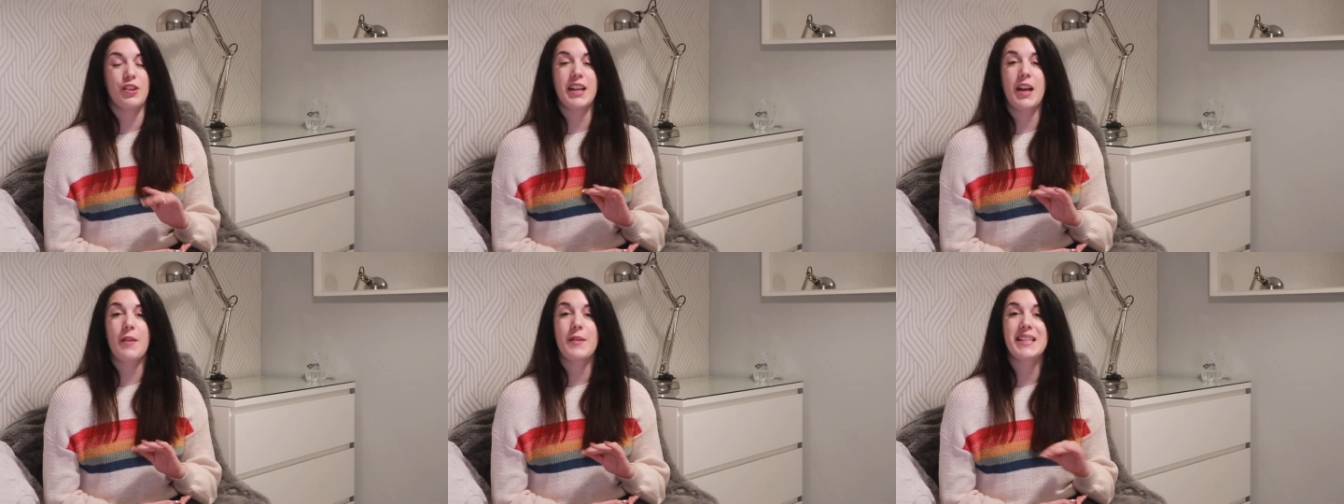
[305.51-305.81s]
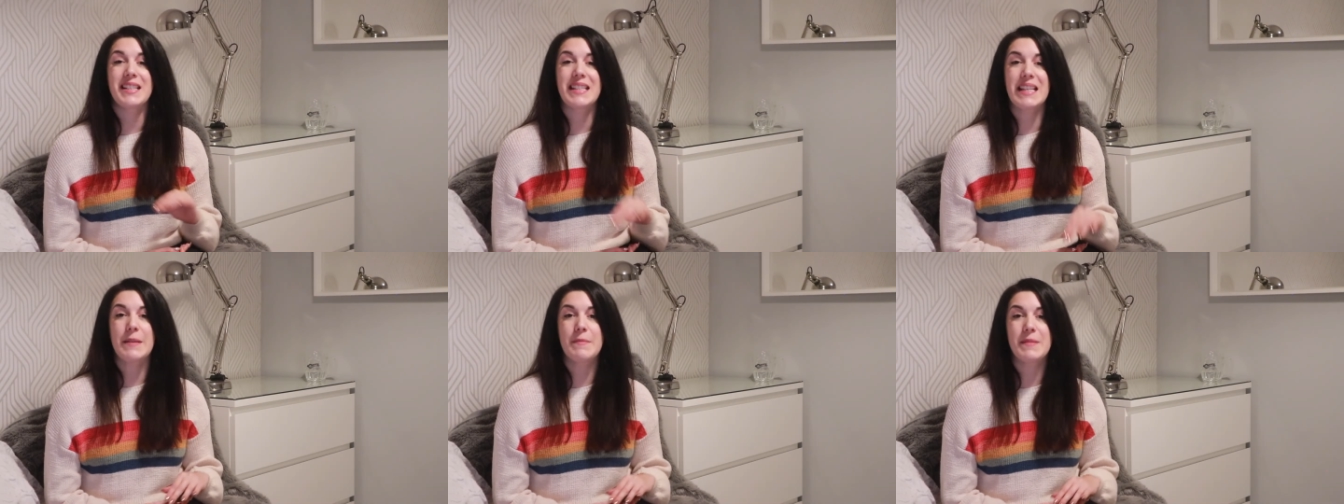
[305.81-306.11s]
Now it
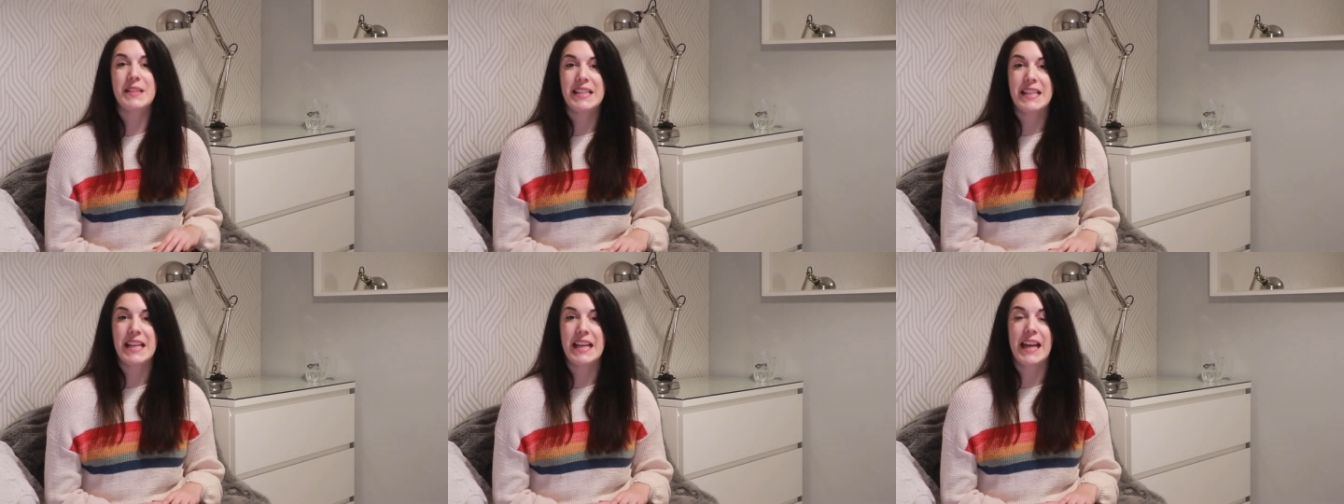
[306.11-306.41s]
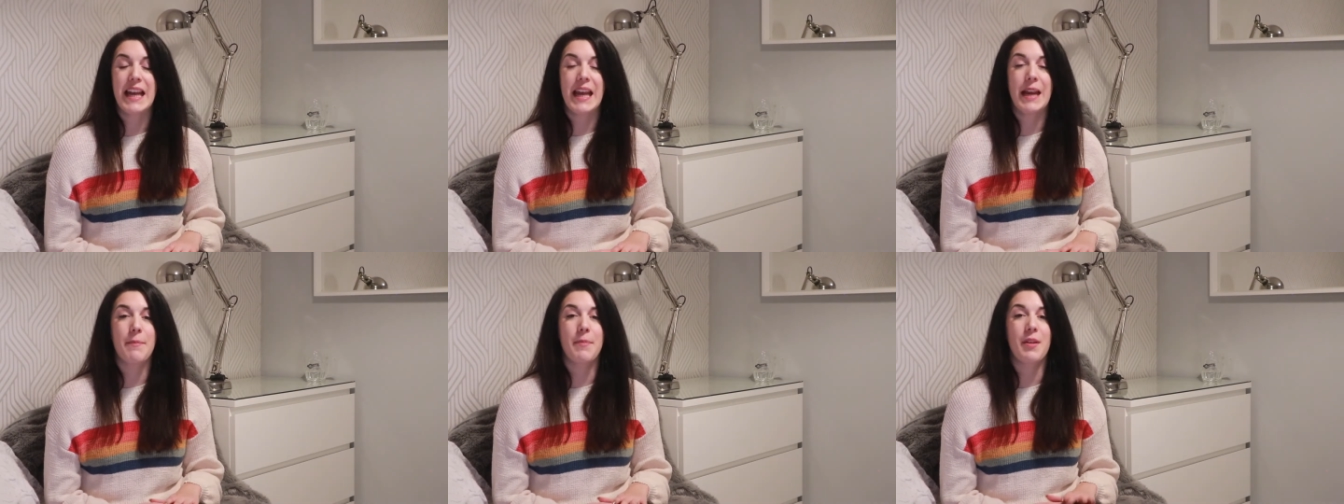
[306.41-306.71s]
seems
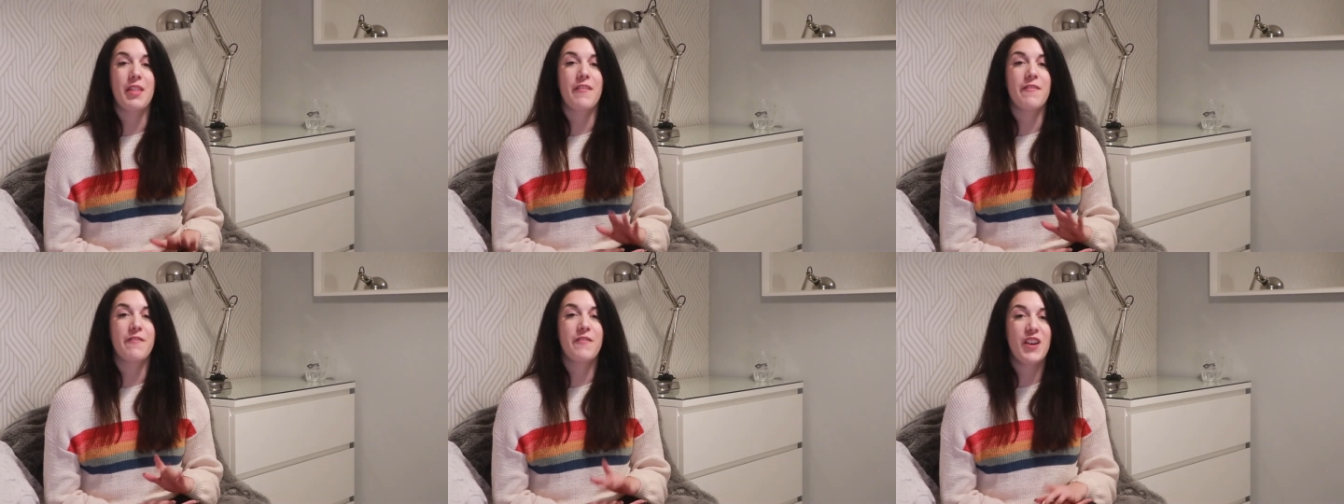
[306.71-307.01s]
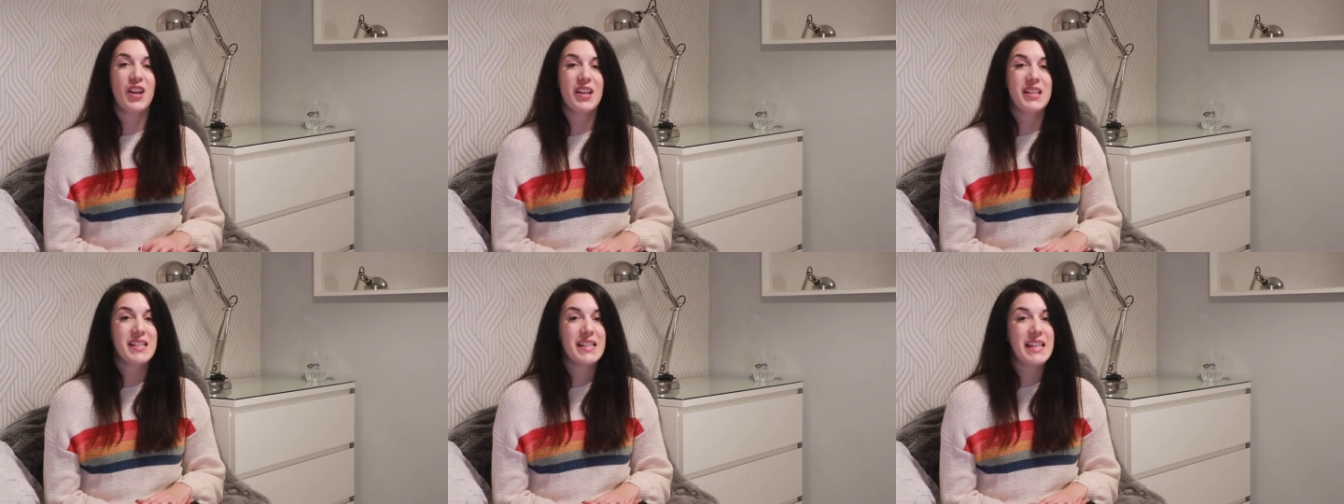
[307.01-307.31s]
silly, but the
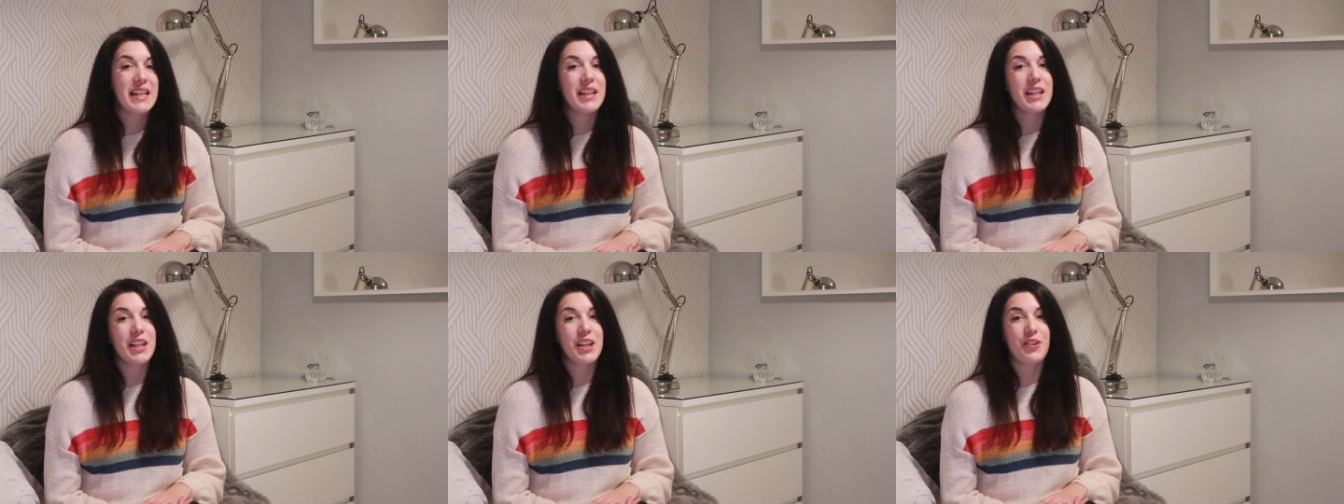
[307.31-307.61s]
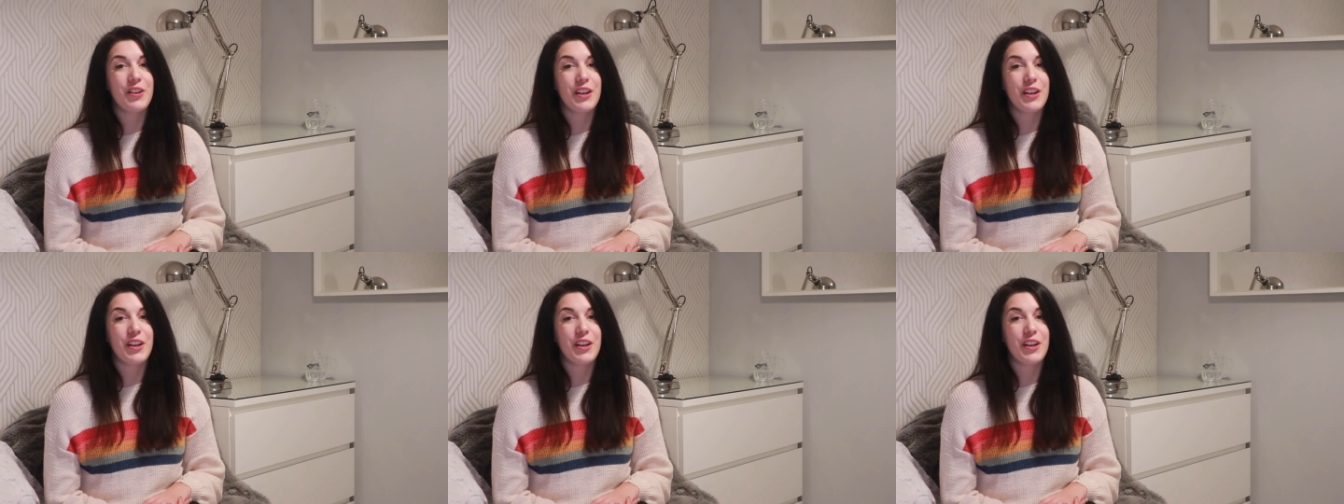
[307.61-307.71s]
first thing that you're